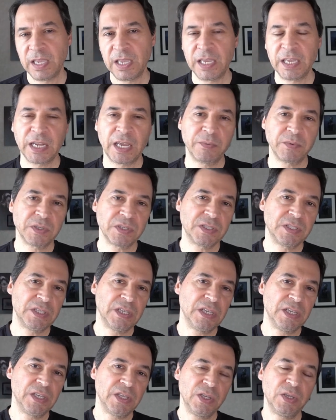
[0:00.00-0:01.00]
And I will
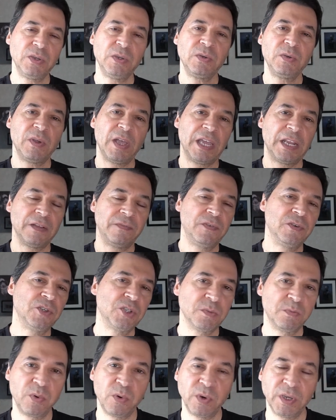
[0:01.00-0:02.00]
see you at a
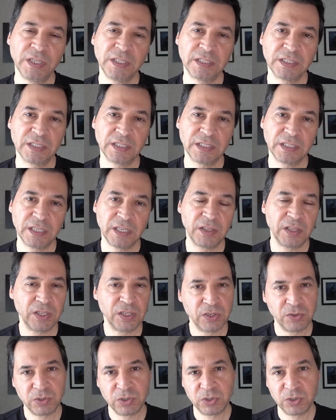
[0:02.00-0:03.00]
future point in the
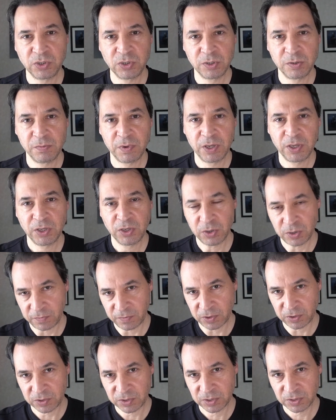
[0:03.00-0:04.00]
YouTube
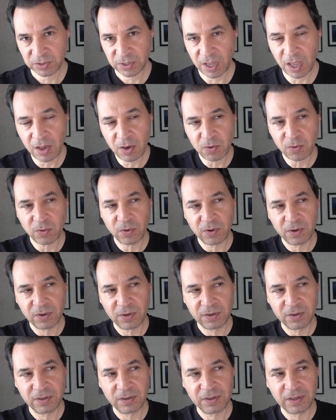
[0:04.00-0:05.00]
universe. Oh,
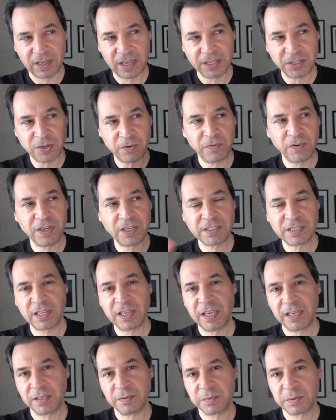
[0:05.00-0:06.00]
and don't forget to
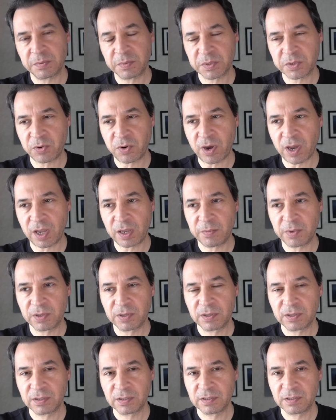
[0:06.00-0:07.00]
like and subscribe
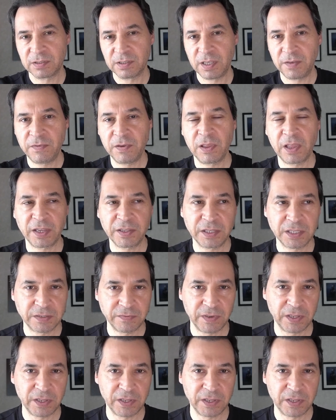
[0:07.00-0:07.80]
if you like these